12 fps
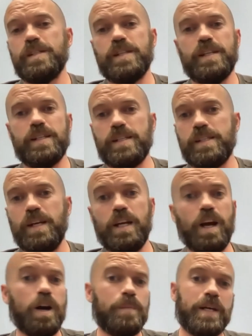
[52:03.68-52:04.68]
into
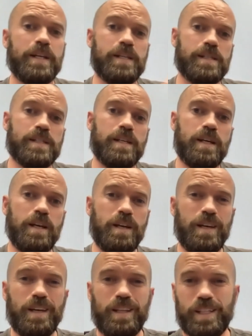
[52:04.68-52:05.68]
CDR, because
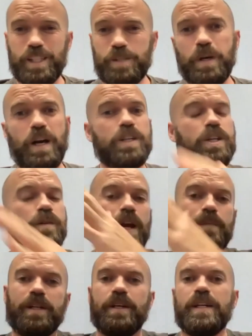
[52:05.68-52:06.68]
these production
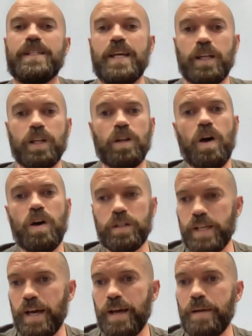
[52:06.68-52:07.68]
ramps are going to take a
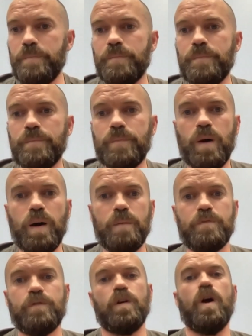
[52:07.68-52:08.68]
long time
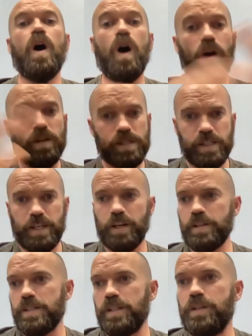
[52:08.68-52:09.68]
for all
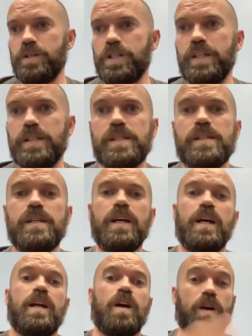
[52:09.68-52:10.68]
CDR solutions. And,